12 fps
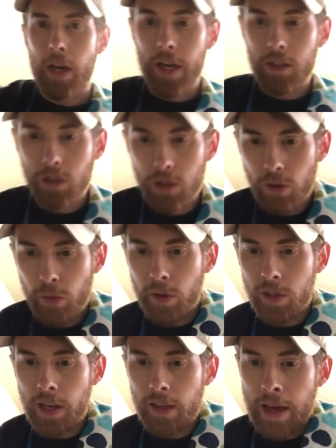Next, you're gonna
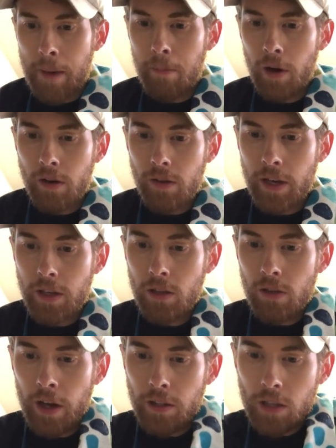wanna take that butter that
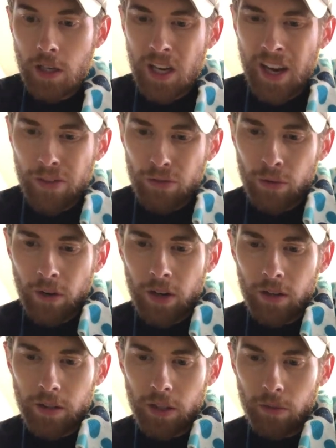you thought you could cut through
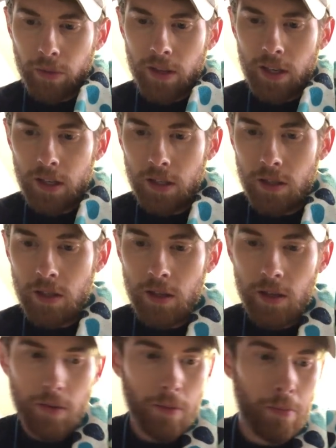earlier with these,
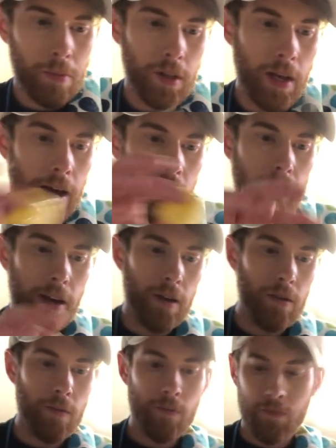and put that in there.